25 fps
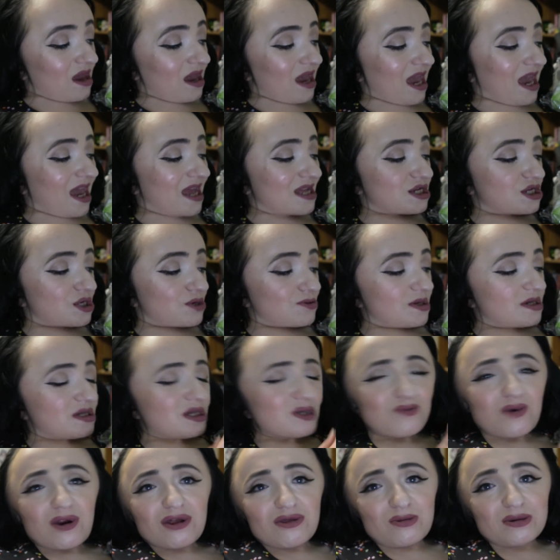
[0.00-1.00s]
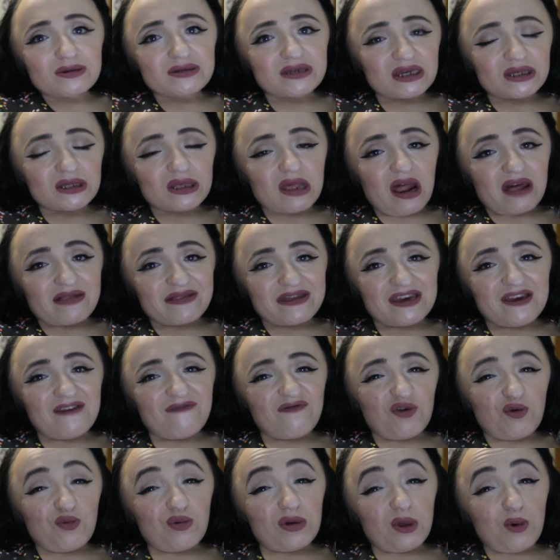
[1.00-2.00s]
And, you know, this is one of those things that I think
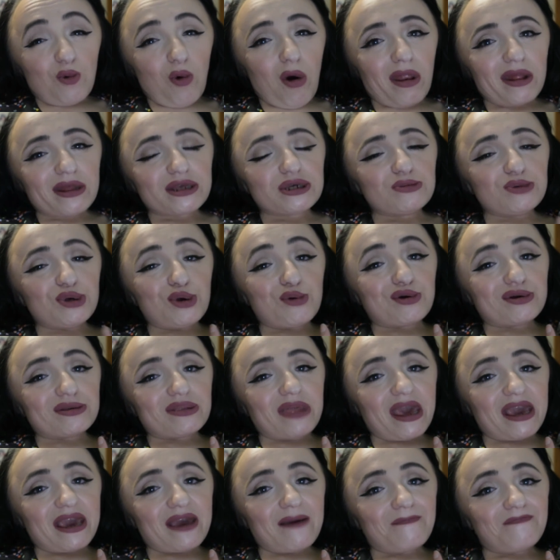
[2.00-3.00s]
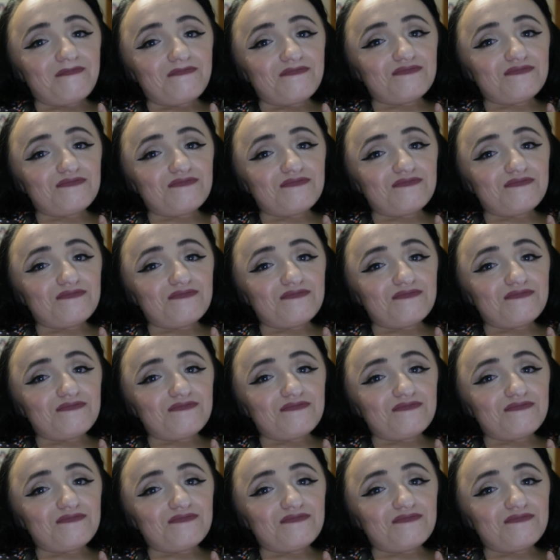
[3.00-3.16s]
if you really wanted to, you could, like,